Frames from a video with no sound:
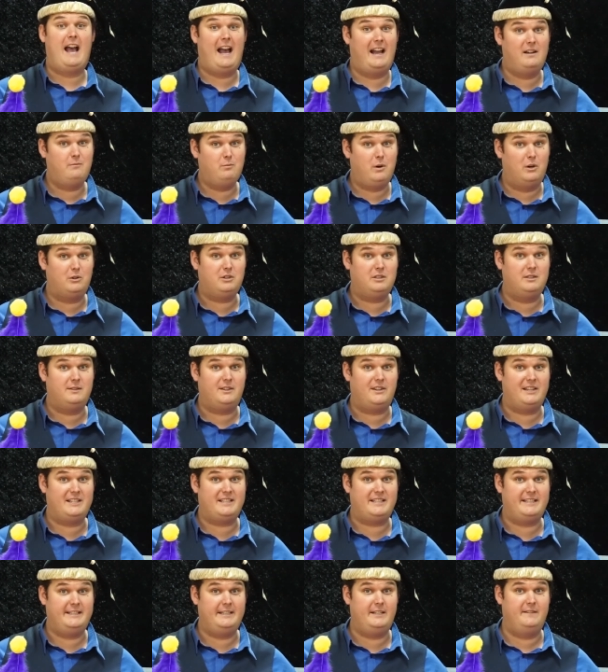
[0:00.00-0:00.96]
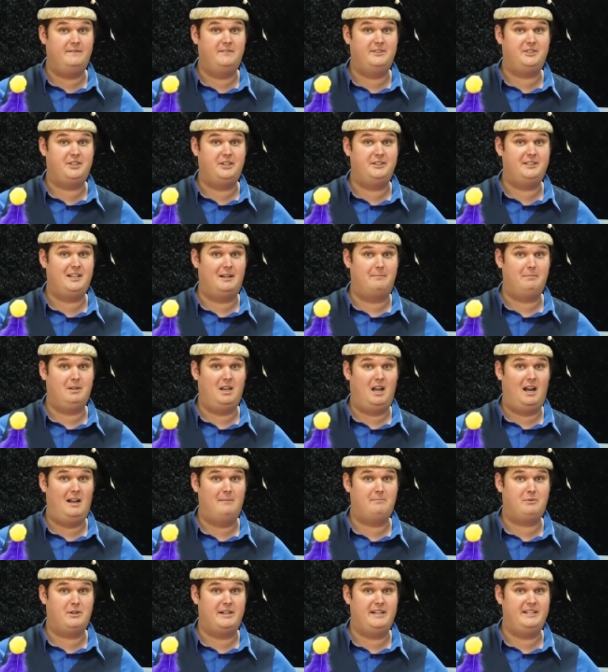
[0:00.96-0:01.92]
And welcome to the City of Joondalup
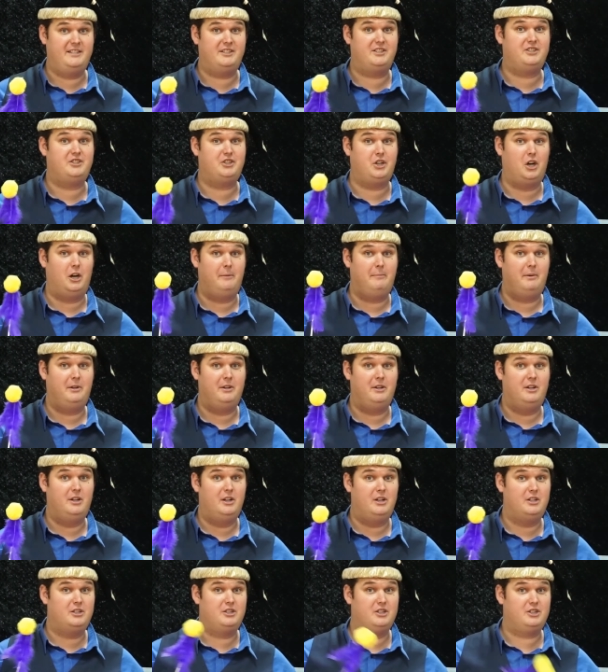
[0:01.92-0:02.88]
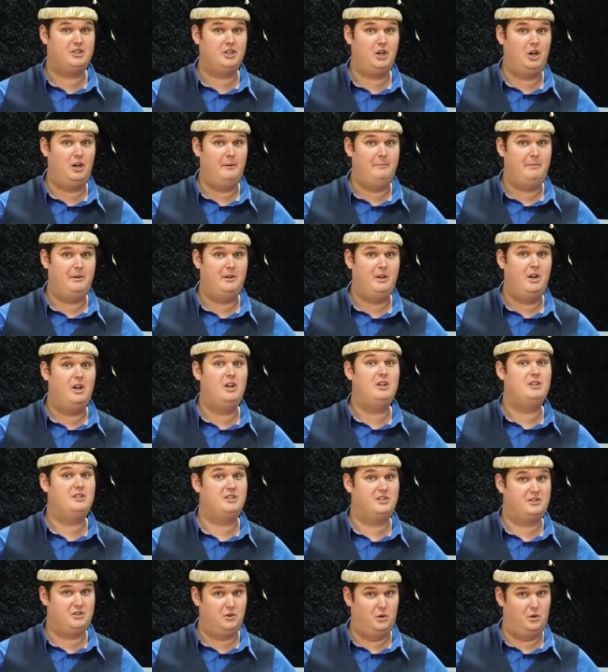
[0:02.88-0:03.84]
Libraries. Chop Chop
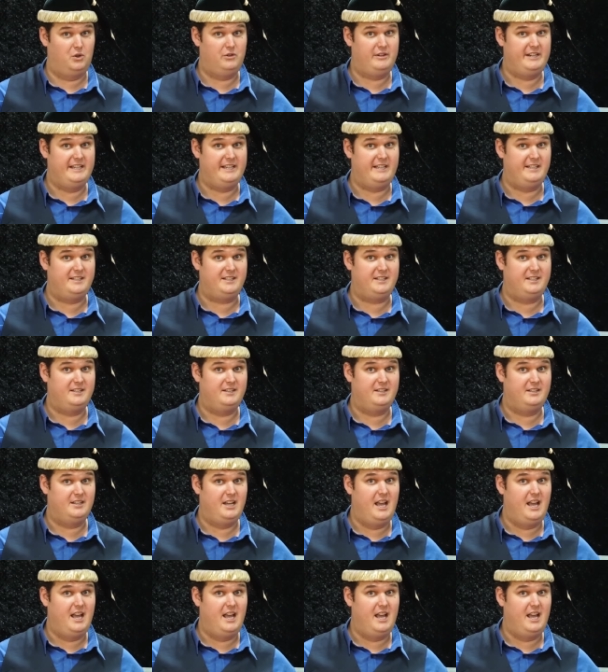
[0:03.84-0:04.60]
Stories.